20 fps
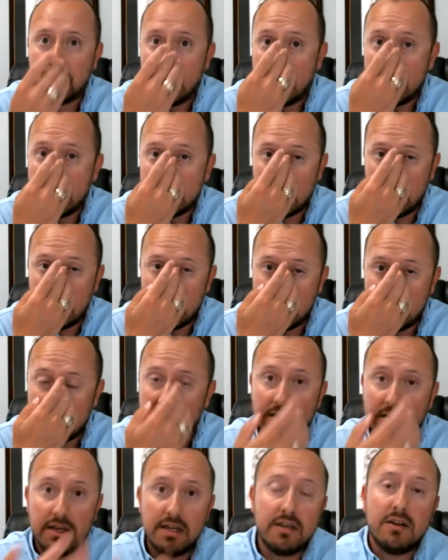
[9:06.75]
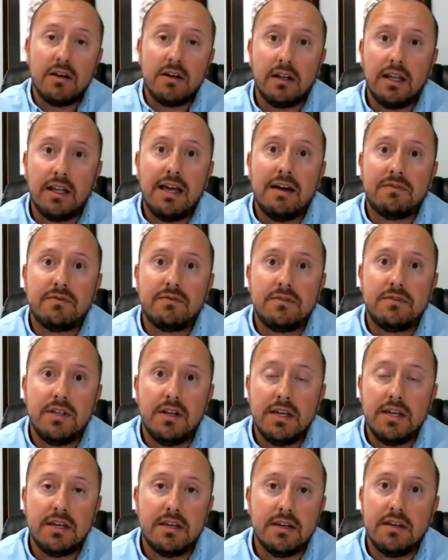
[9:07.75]
He could have left,
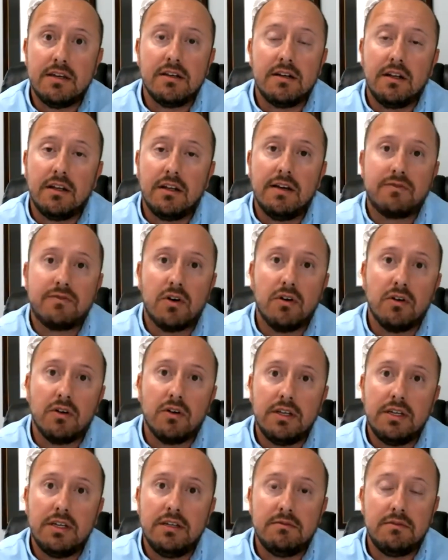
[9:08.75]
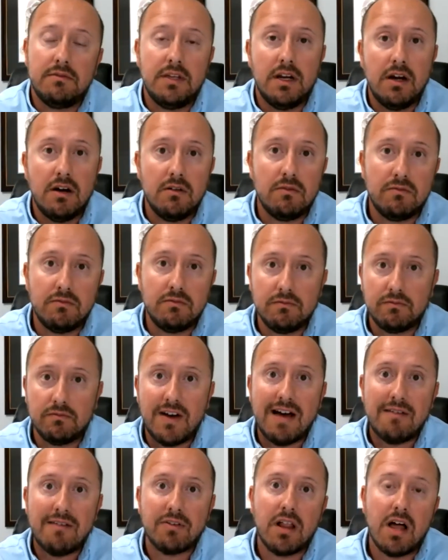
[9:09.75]
he could have left early,
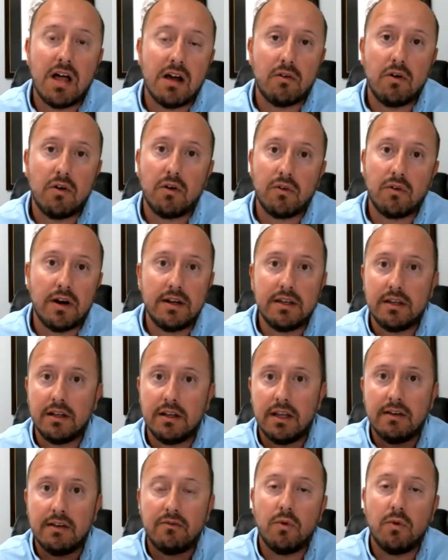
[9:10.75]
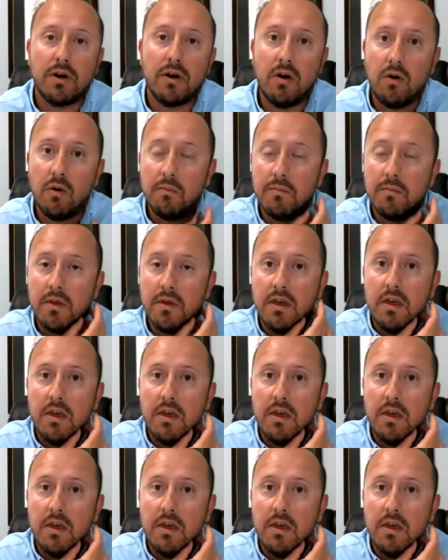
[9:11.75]
5 o'clock rolled around, he could have left and went home.